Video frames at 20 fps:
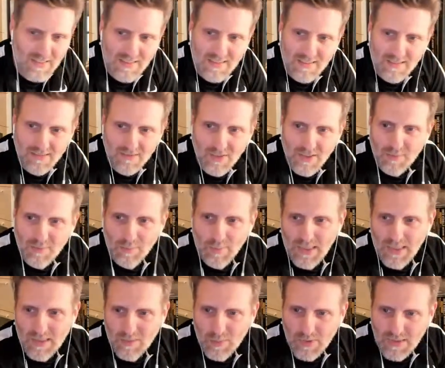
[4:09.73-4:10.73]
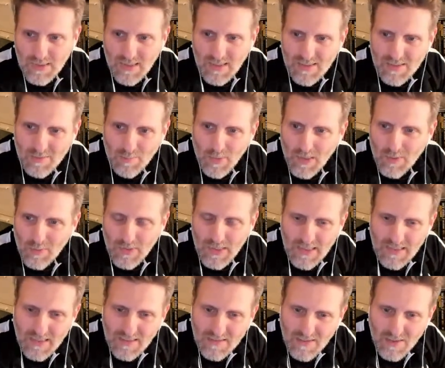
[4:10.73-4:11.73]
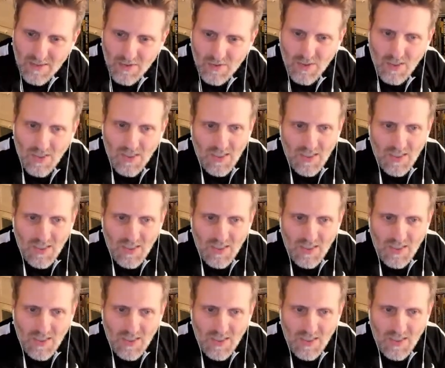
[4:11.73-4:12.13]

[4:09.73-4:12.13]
of him being able to kick some butt when he needs to.